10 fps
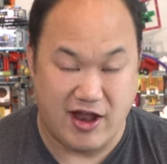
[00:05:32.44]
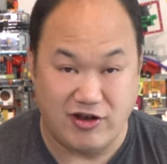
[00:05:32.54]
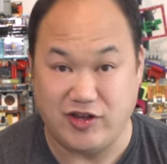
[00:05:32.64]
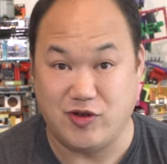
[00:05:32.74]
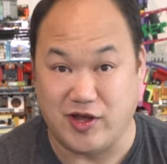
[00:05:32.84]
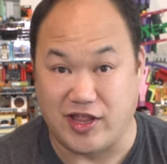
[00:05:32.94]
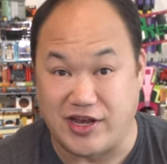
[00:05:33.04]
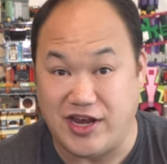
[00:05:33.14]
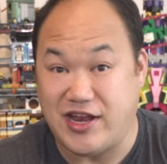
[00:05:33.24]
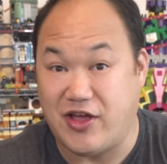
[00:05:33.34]
Now let's look at the
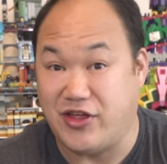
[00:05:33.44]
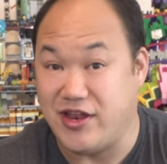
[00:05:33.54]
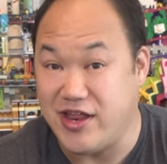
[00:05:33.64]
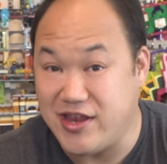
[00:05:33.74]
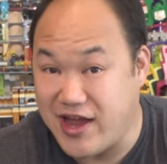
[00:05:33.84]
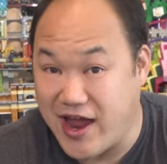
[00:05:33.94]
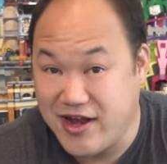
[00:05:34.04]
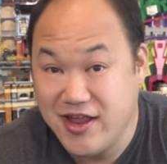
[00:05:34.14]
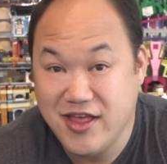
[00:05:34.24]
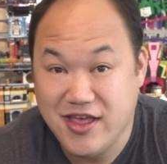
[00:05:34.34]
details on the inside,
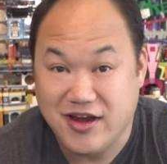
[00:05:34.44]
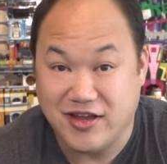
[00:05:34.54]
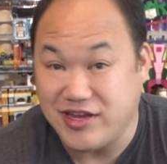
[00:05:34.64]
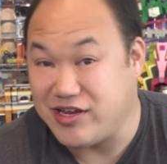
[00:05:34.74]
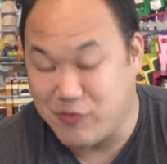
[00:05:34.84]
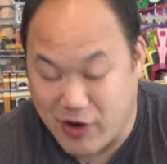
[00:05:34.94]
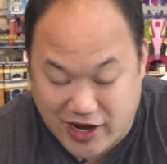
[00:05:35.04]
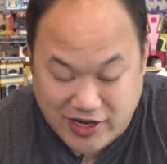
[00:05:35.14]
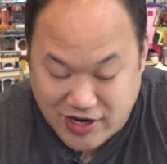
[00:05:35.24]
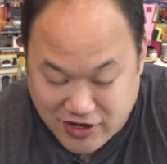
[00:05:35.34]
because this is where it gets